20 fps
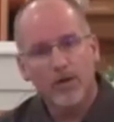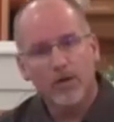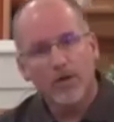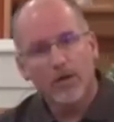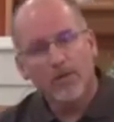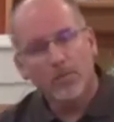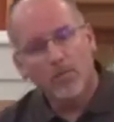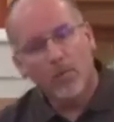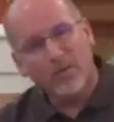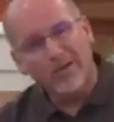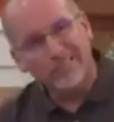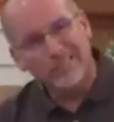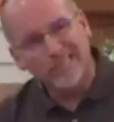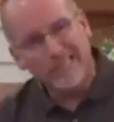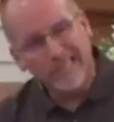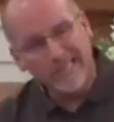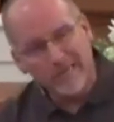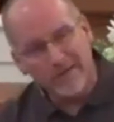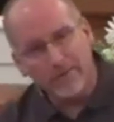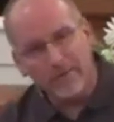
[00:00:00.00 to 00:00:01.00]
What's
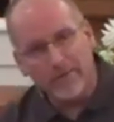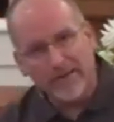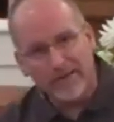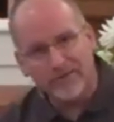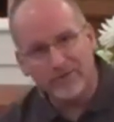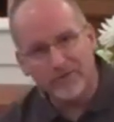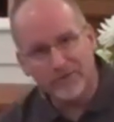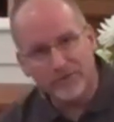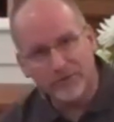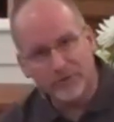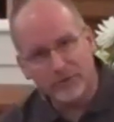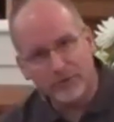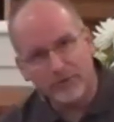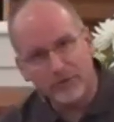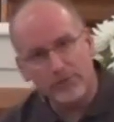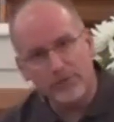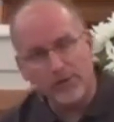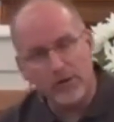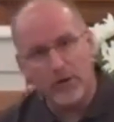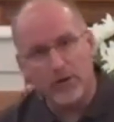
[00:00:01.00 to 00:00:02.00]
interesting
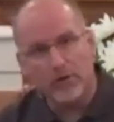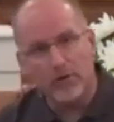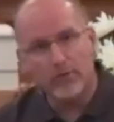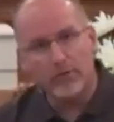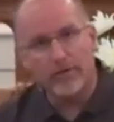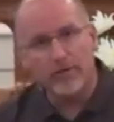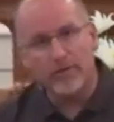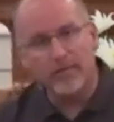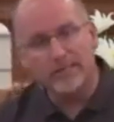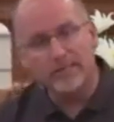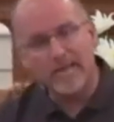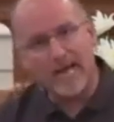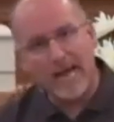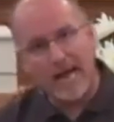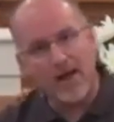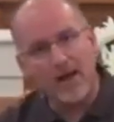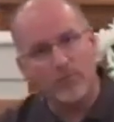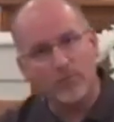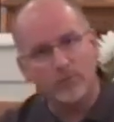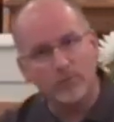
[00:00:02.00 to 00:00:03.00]
to know is
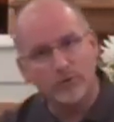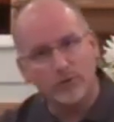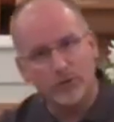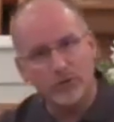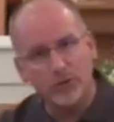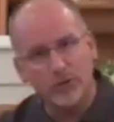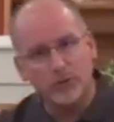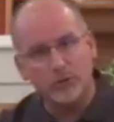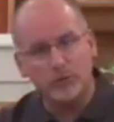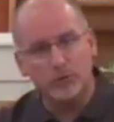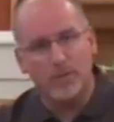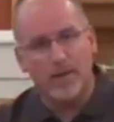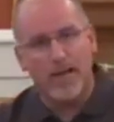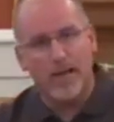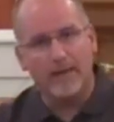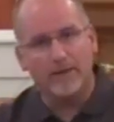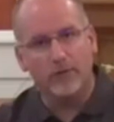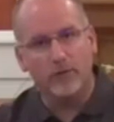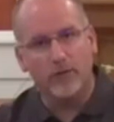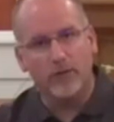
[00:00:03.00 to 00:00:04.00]
how it was used
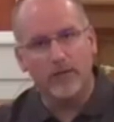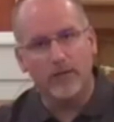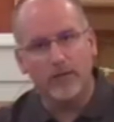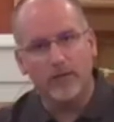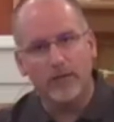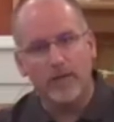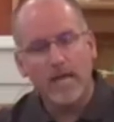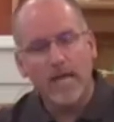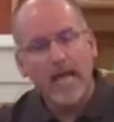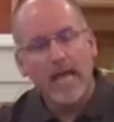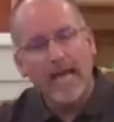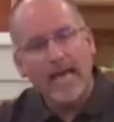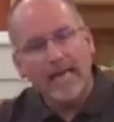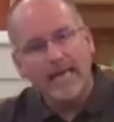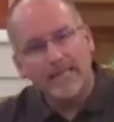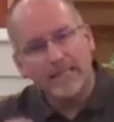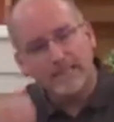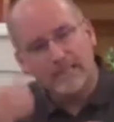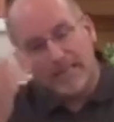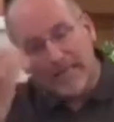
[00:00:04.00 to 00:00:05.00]
back then.
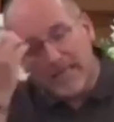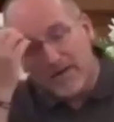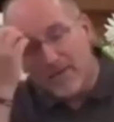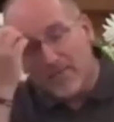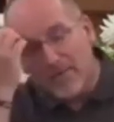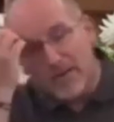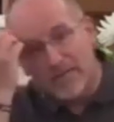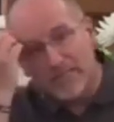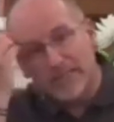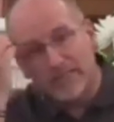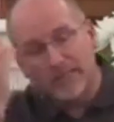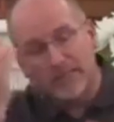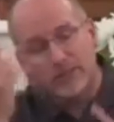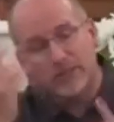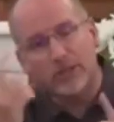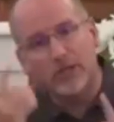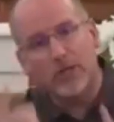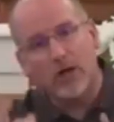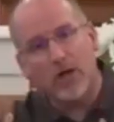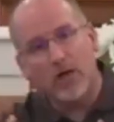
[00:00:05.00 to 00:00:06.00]
And it's interesting
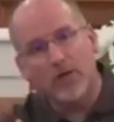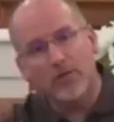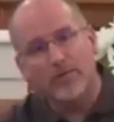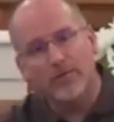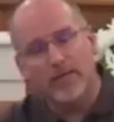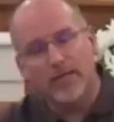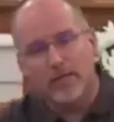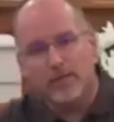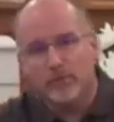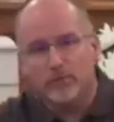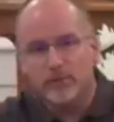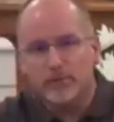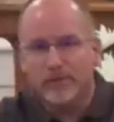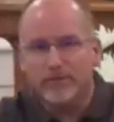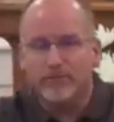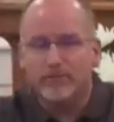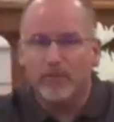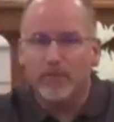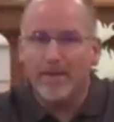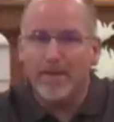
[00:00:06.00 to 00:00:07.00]
to know that there was
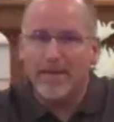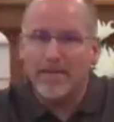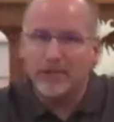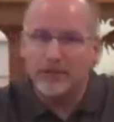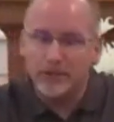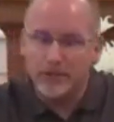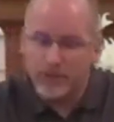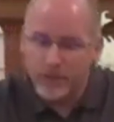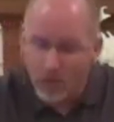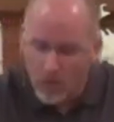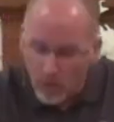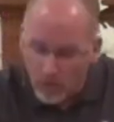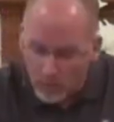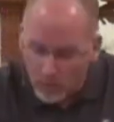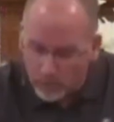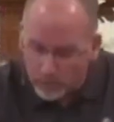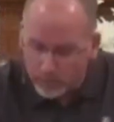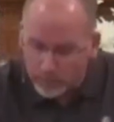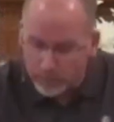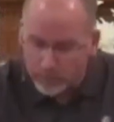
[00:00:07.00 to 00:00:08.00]
information
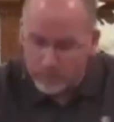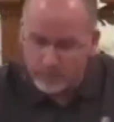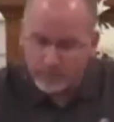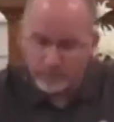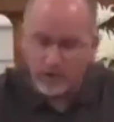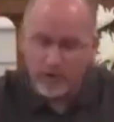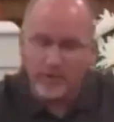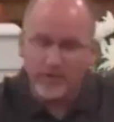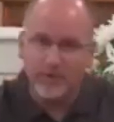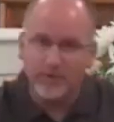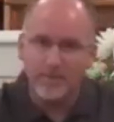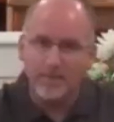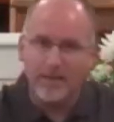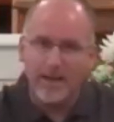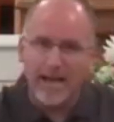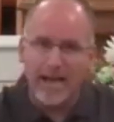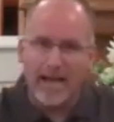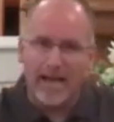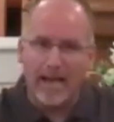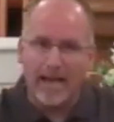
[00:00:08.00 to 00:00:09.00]
on the front and the
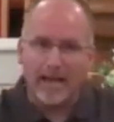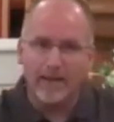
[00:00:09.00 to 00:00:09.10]
back.